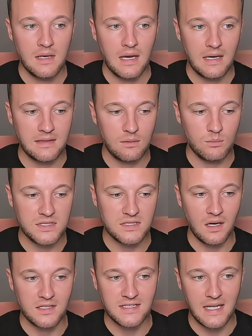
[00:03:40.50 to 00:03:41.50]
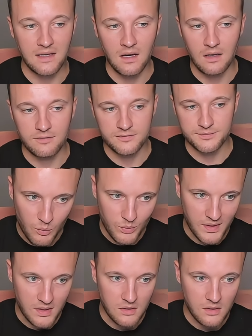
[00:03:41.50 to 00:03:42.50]
And then we start selling off
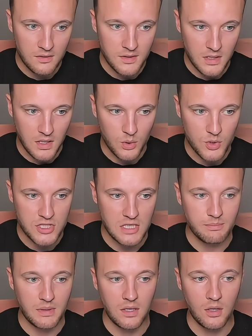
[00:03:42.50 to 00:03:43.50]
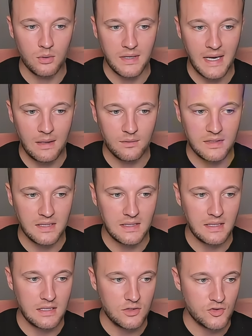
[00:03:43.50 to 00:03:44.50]
with another closure below now the
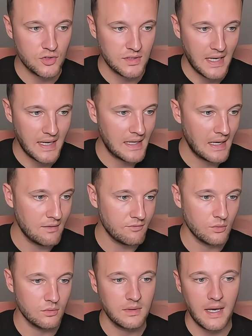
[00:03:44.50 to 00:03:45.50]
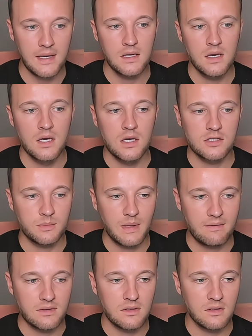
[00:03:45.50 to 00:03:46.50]
intraday level. Okay, so we
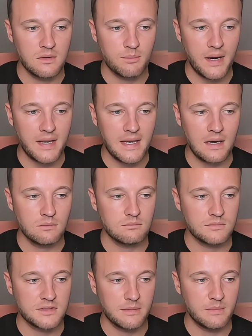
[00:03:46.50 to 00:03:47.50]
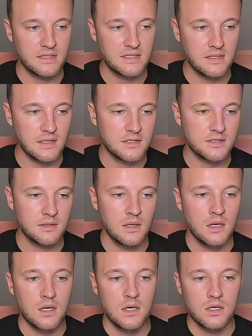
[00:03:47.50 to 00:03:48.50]
have another breakout similar to this.
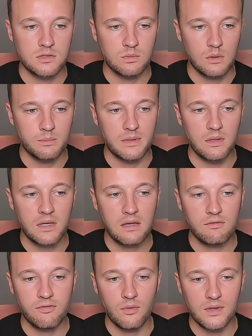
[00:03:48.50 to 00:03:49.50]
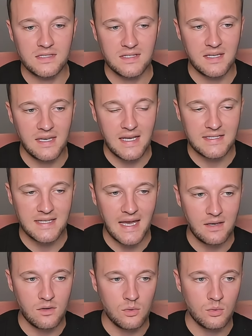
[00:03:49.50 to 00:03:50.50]
So what we'd be looking for is the next
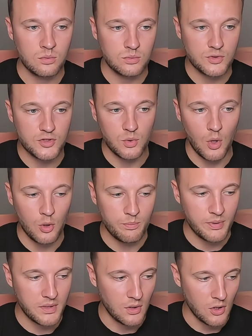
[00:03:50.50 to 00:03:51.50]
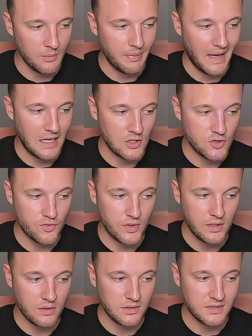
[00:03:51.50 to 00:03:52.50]
candle to open up and
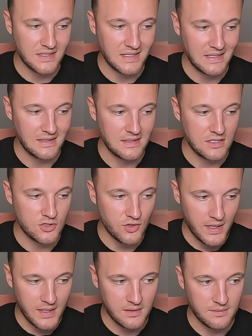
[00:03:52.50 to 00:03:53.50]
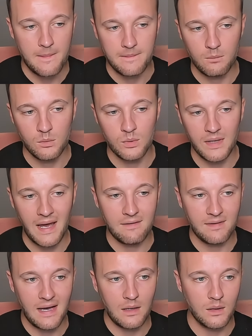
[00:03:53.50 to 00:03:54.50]
trigger us in this trade. Then we would
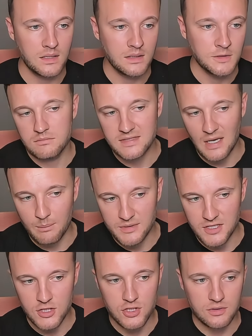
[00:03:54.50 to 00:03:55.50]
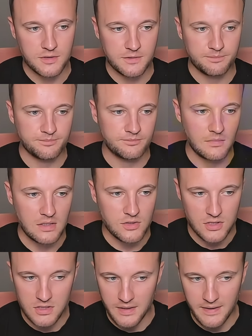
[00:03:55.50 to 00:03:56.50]
have our sell positions.
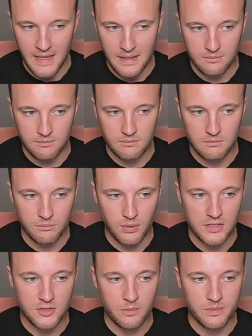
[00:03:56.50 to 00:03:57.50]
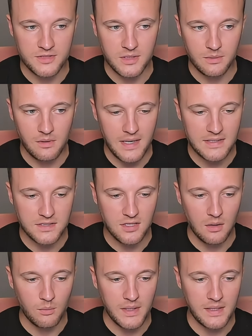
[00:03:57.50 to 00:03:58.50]
Just like that, price opens up, creates a
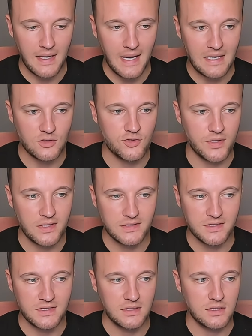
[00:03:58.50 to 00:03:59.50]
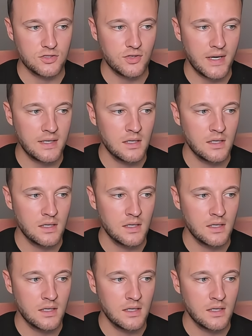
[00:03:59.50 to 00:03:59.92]
top wick, and triggers us in this trade.